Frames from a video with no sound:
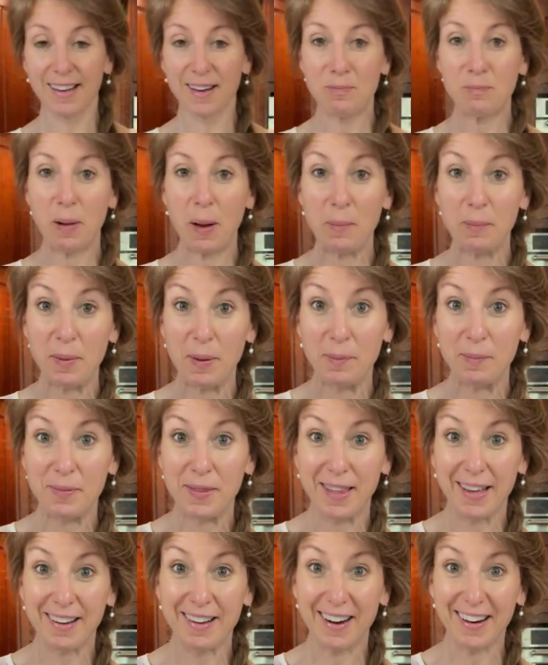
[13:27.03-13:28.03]
pump up
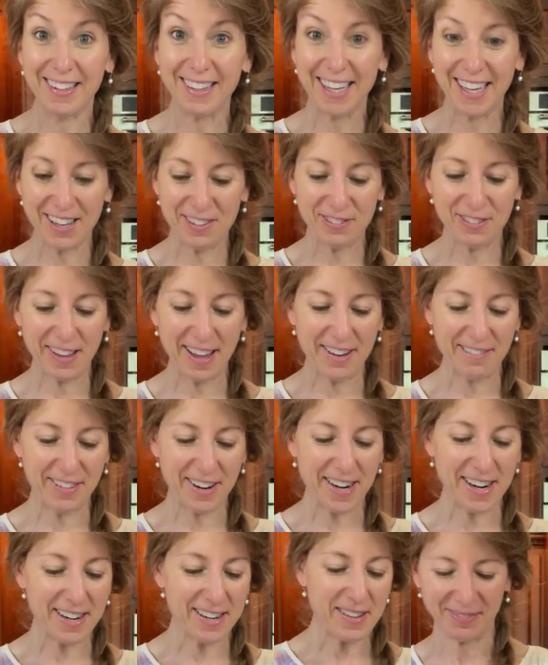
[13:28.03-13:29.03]
the garlic
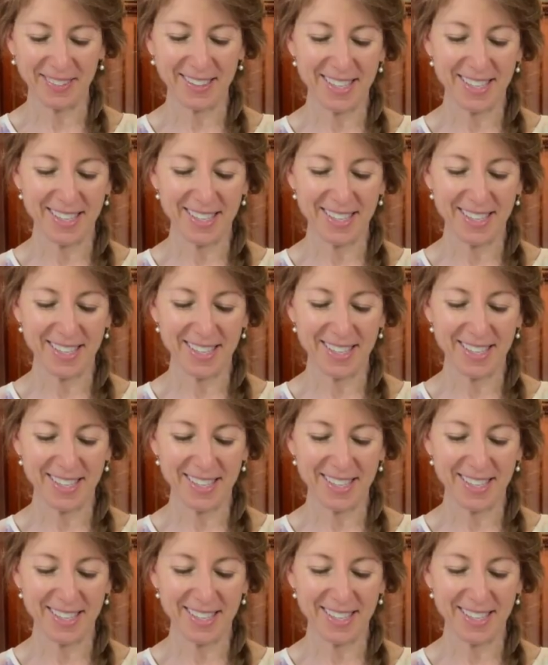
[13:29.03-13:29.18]
flavor.